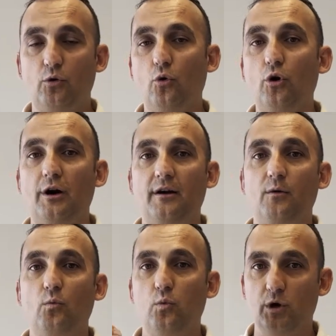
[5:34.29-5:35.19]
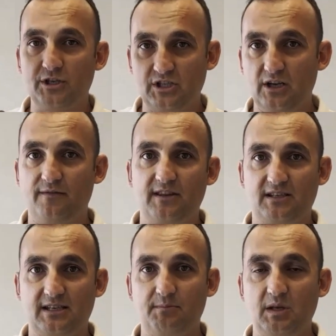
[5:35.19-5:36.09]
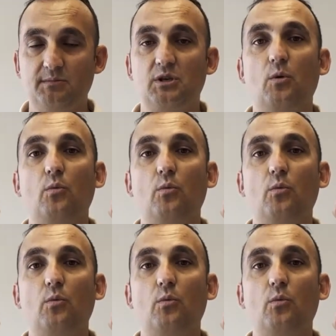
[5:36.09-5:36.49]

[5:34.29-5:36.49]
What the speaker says: or worsening of the symptoms,